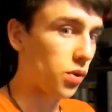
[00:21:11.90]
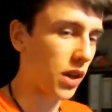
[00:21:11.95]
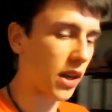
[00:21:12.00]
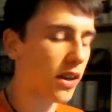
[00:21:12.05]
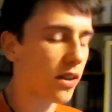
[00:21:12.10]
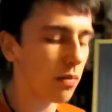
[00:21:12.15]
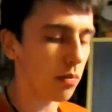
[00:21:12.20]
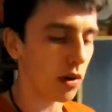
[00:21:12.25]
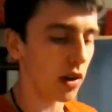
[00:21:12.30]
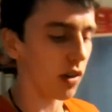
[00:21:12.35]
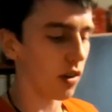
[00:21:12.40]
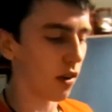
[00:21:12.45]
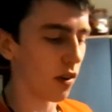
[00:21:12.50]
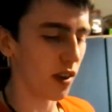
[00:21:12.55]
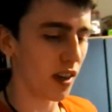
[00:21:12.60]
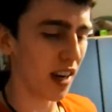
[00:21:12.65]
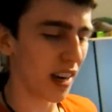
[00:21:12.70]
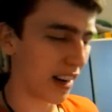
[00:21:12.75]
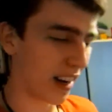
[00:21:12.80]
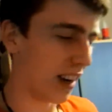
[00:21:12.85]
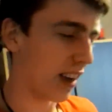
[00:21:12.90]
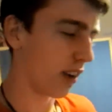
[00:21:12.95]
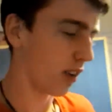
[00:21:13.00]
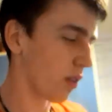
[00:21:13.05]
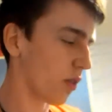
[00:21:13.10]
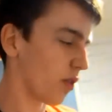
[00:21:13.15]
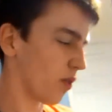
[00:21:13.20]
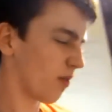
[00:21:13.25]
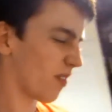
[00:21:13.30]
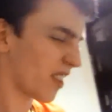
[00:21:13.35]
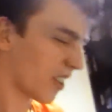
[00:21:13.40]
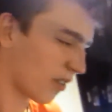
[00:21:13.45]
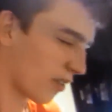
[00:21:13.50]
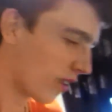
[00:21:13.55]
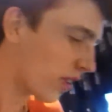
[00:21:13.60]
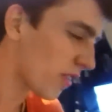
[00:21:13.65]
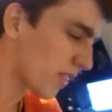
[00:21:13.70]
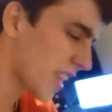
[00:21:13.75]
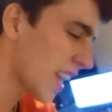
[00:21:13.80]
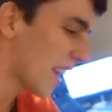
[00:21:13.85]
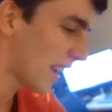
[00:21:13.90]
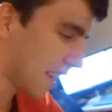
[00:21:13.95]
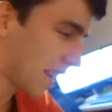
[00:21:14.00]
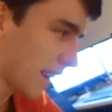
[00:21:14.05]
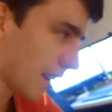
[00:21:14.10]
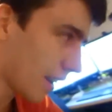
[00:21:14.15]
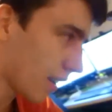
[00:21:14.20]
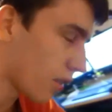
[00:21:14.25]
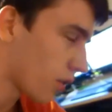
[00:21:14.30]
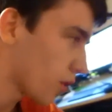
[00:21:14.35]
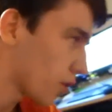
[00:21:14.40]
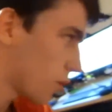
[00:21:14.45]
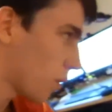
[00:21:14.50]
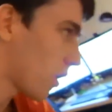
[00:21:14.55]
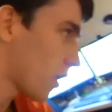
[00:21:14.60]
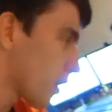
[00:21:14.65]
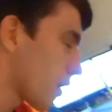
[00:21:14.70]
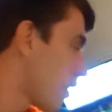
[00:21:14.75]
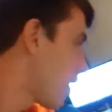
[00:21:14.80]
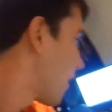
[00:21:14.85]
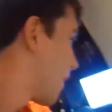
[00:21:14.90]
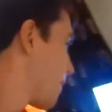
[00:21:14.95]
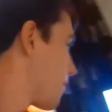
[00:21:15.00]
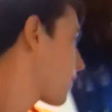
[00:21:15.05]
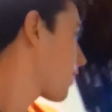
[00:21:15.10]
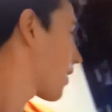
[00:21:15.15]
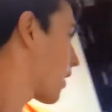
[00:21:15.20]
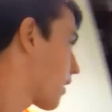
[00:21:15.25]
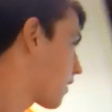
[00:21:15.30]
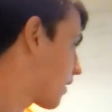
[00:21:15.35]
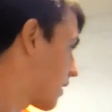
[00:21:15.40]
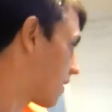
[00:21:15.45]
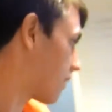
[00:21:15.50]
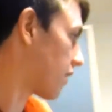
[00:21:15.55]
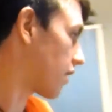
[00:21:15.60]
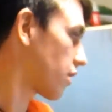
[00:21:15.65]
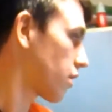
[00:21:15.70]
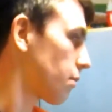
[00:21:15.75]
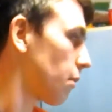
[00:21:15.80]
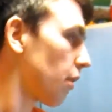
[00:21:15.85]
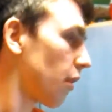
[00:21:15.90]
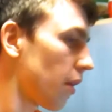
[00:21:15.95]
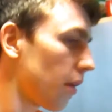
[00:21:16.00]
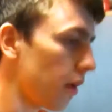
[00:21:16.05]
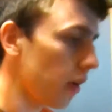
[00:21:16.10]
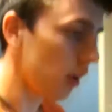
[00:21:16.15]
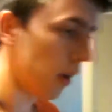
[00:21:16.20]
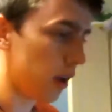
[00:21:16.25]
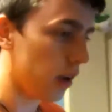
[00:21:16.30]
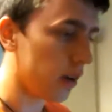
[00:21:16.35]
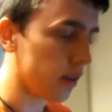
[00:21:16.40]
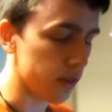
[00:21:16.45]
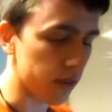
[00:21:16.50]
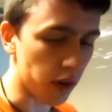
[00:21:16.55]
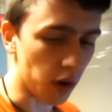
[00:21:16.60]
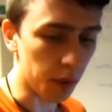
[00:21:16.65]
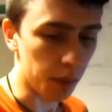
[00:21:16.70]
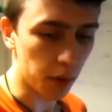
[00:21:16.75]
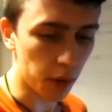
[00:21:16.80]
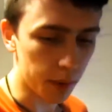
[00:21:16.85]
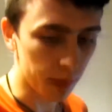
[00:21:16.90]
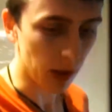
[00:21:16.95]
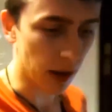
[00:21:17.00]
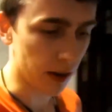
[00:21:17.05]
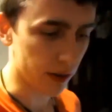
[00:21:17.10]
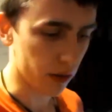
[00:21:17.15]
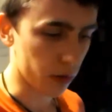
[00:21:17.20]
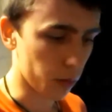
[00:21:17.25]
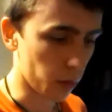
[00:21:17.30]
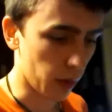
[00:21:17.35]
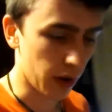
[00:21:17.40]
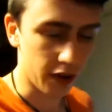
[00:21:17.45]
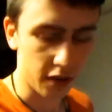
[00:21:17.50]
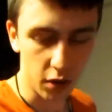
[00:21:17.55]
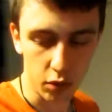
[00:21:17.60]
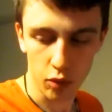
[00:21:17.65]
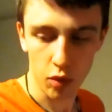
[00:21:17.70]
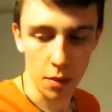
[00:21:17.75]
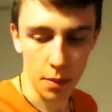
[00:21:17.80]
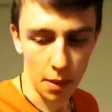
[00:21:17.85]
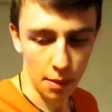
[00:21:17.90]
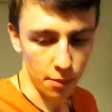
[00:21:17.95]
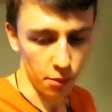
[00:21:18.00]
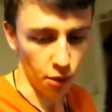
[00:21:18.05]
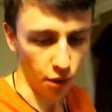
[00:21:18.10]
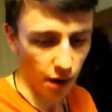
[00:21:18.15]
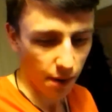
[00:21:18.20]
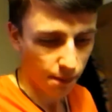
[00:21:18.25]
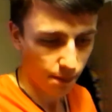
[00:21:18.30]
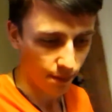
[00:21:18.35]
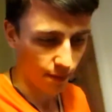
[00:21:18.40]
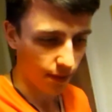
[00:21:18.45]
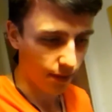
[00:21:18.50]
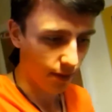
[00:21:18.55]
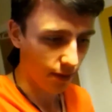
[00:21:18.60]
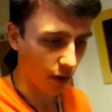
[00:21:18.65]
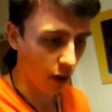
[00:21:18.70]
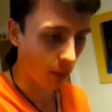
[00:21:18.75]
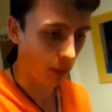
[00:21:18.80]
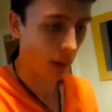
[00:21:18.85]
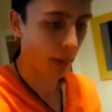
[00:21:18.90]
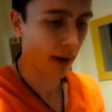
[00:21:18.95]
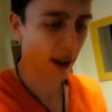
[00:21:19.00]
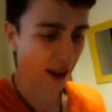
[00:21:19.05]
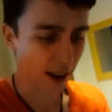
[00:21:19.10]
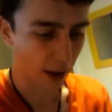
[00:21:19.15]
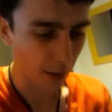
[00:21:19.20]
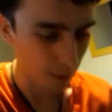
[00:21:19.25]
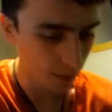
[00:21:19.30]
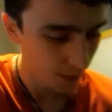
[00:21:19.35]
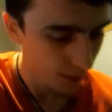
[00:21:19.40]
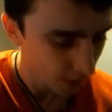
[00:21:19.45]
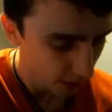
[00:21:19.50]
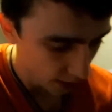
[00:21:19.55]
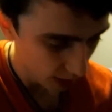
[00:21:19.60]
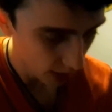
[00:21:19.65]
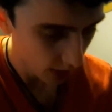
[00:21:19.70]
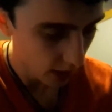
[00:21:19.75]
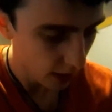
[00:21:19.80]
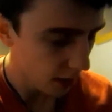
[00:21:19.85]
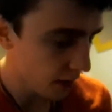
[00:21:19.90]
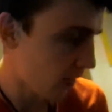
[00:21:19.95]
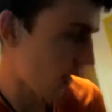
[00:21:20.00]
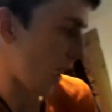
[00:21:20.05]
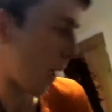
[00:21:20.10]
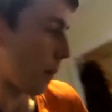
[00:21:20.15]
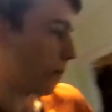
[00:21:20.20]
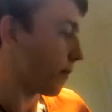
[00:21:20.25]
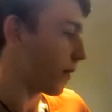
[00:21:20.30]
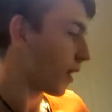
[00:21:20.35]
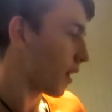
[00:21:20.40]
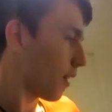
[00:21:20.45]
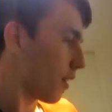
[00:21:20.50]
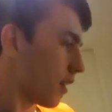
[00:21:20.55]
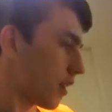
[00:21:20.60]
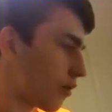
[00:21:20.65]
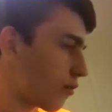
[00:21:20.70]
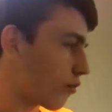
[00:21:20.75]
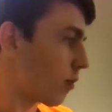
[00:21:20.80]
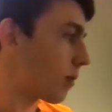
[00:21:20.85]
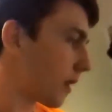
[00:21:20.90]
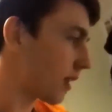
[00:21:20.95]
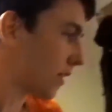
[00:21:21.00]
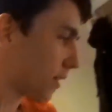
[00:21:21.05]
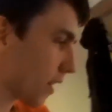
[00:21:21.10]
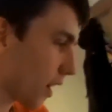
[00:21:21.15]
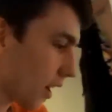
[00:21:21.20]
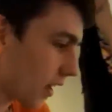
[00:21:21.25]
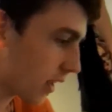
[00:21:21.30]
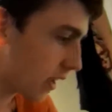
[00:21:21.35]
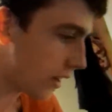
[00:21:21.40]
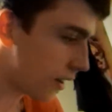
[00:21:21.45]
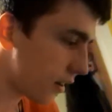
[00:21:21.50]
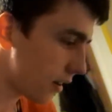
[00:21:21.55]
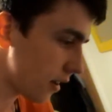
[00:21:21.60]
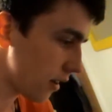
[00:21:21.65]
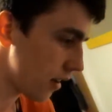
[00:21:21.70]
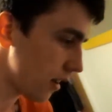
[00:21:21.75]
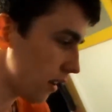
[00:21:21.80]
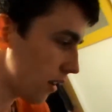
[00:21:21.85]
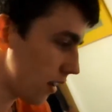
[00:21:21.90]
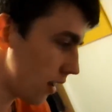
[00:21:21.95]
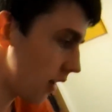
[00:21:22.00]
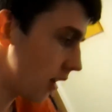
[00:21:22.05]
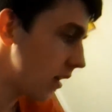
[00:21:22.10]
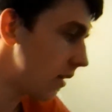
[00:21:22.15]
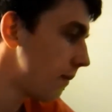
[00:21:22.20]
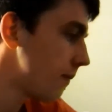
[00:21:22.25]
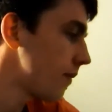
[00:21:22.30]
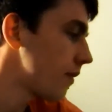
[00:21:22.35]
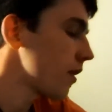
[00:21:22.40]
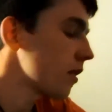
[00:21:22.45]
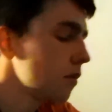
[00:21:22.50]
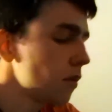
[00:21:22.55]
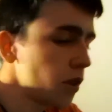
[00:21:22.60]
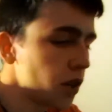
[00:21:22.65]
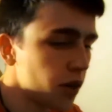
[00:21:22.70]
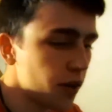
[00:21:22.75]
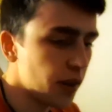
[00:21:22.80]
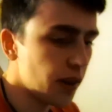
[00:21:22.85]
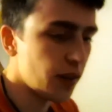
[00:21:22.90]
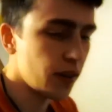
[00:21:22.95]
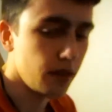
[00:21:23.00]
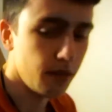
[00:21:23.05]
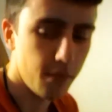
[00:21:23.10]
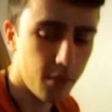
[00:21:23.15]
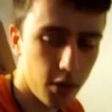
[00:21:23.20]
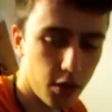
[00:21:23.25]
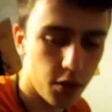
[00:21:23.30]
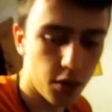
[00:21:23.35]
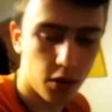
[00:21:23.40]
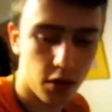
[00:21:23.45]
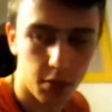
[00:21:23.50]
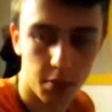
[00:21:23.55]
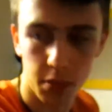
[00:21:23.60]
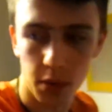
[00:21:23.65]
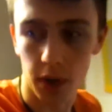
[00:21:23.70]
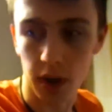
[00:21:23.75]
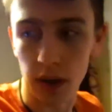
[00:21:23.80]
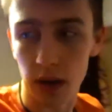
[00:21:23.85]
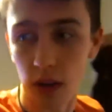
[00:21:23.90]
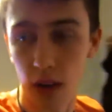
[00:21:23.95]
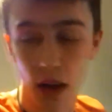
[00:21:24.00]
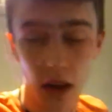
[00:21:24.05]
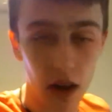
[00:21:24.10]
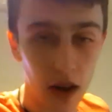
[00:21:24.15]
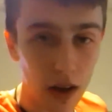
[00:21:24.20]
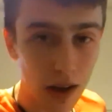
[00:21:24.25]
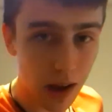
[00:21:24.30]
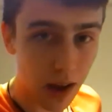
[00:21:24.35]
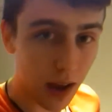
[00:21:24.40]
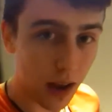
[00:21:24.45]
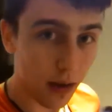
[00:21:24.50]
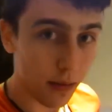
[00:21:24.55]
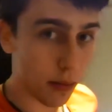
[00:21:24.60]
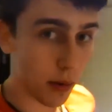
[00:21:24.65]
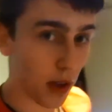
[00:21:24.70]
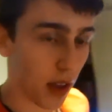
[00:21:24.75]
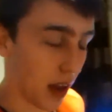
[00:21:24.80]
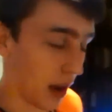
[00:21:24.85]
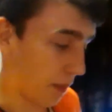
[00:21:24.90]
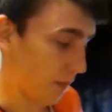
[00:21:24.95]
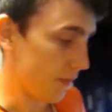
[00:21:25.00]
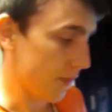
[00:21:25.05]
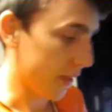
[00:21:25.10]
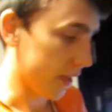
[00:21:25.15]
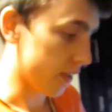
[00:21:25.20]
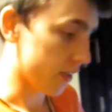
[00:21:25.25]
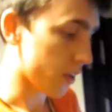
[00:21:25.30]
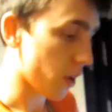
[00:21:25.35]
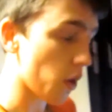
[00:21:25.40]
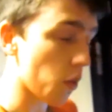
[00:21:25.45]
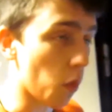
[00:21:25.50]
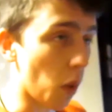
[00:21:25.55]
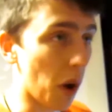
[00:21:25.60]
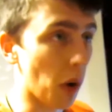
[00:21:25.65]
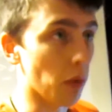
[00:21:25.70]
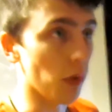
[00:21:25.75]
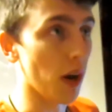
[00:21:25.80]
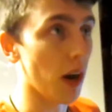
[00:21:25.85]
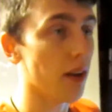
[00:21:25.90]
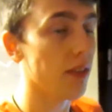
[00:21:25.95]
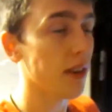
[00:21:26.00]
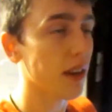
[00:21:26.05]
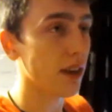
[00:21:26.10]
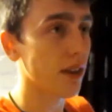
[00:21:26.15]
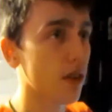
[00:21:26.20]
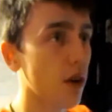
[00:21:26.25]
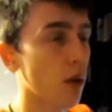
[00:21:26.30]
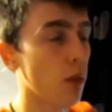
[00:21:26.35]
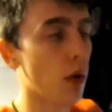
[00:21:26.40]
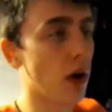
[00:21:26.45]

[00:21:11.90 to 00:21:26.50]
this, but it's not technically a coursework. I need this tomorrow, so pop that somewhere, I'll remember it on my bag. There. This room needs tidying, which I need to do at some point. But yeah, it's going well. I think it's gone